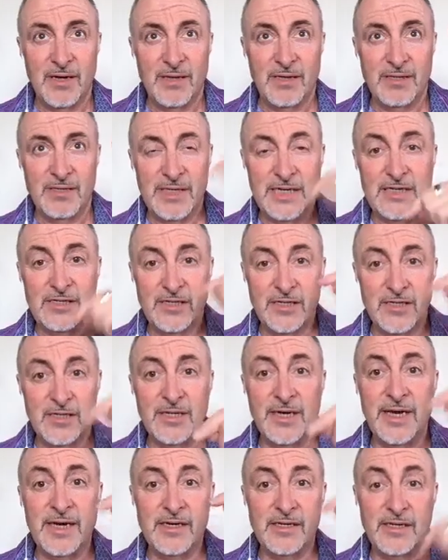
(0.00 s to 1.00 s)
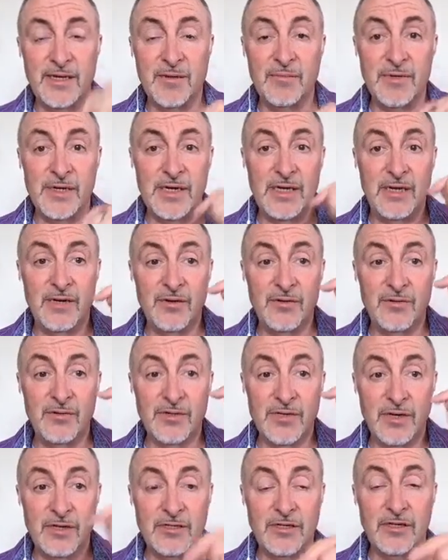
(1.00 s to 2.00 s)
Things to say to somebody who's
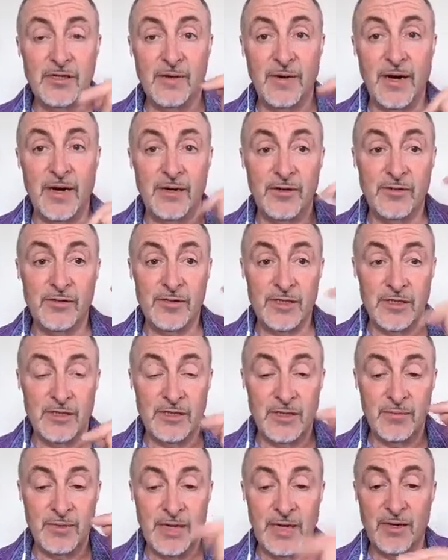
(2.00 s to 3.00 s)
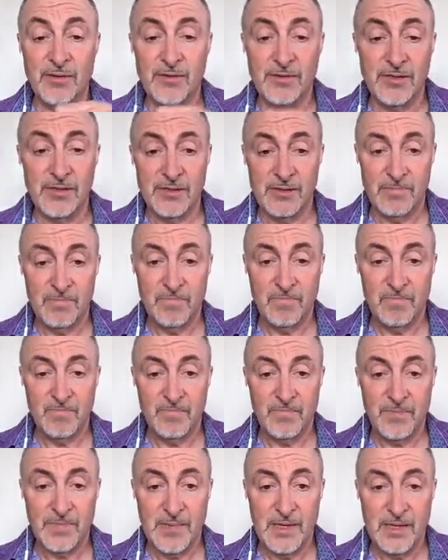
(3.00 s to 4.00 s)
asking you out, who's seeing somebody else.
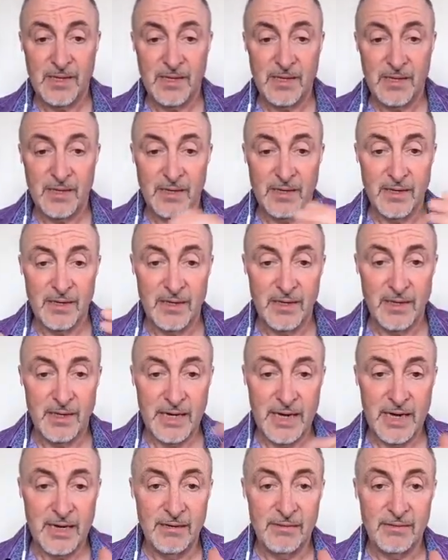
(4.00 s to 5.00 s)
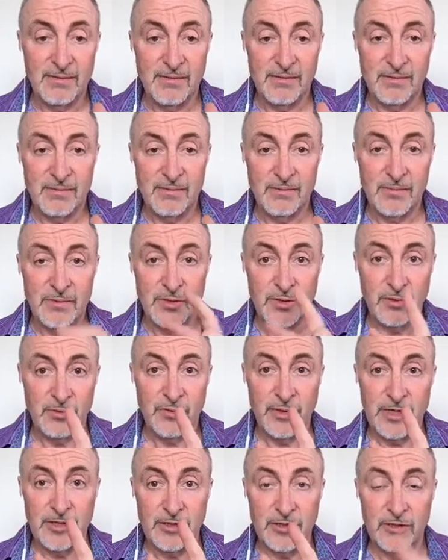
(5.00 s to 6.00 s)
Again, two
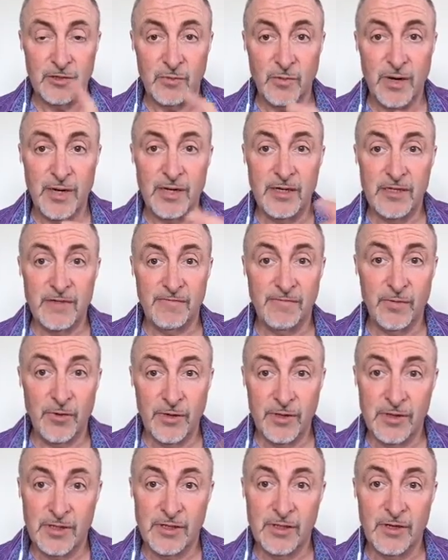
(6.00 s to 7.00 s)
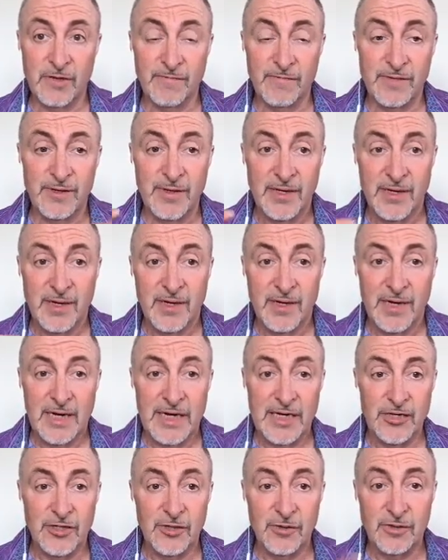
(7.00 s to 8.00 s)
directions. One is for yourself,
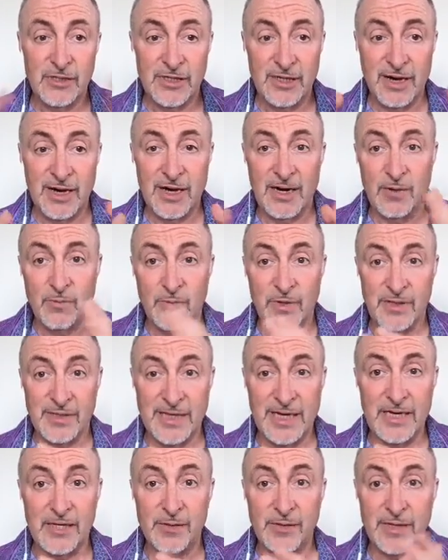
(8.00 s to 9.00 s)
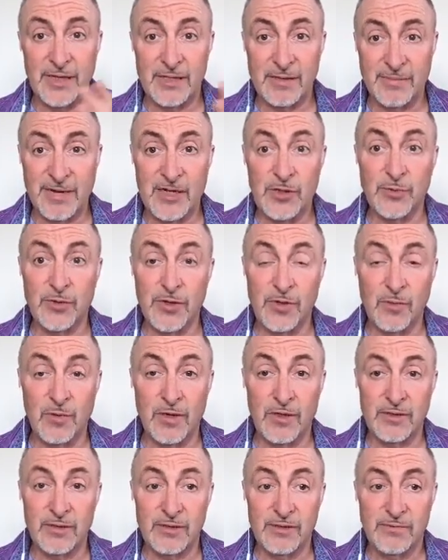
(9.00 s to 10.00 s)
and two is to highlight what they're doing doesn't match what you
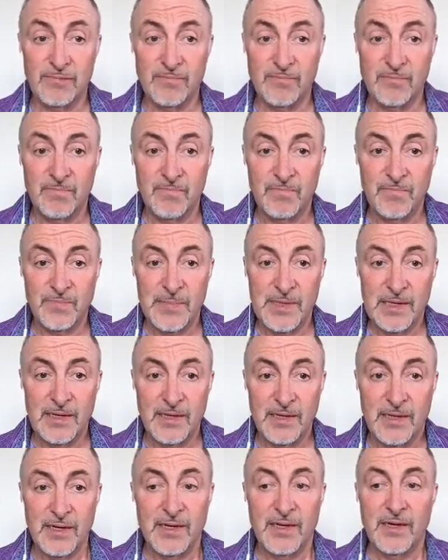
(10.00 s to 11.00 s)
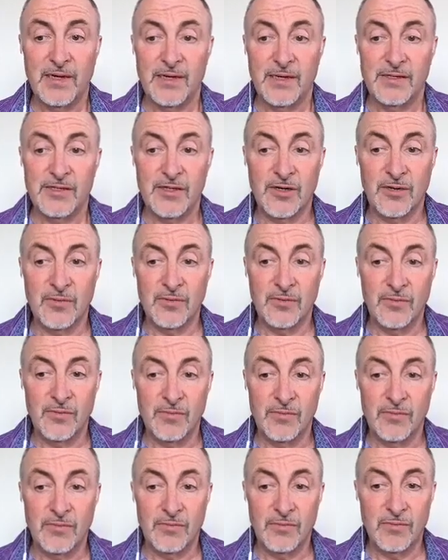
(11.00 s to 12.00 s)
want. So,
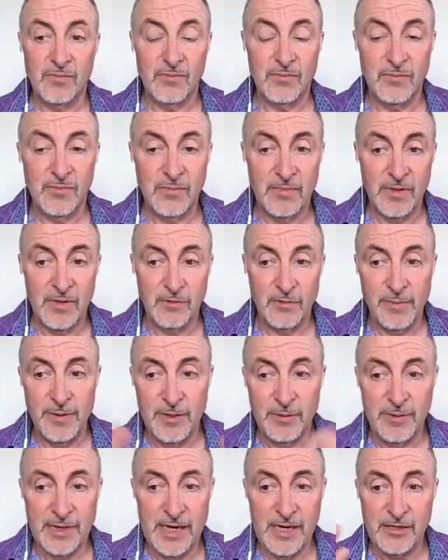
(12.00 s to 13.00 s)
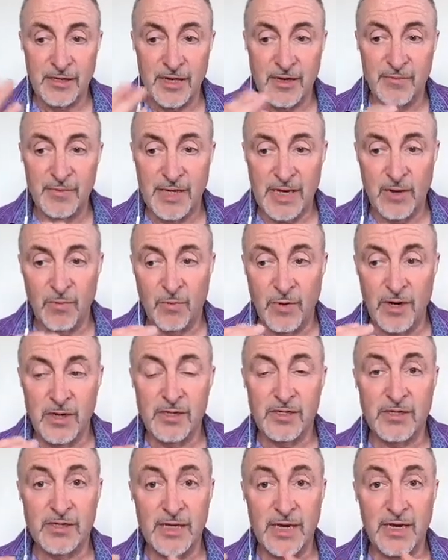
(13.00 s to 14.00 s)
I'll repeat them again, just have them again. One
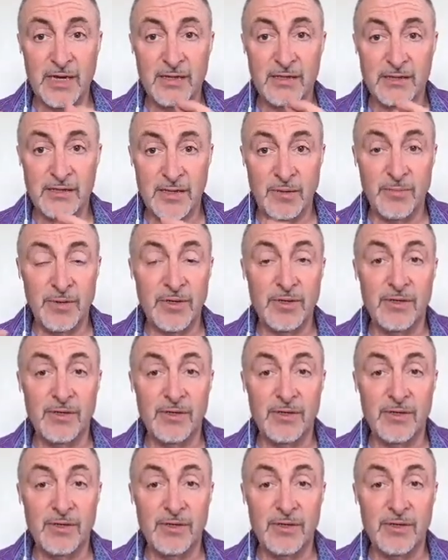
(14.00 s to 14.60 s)
is saying simply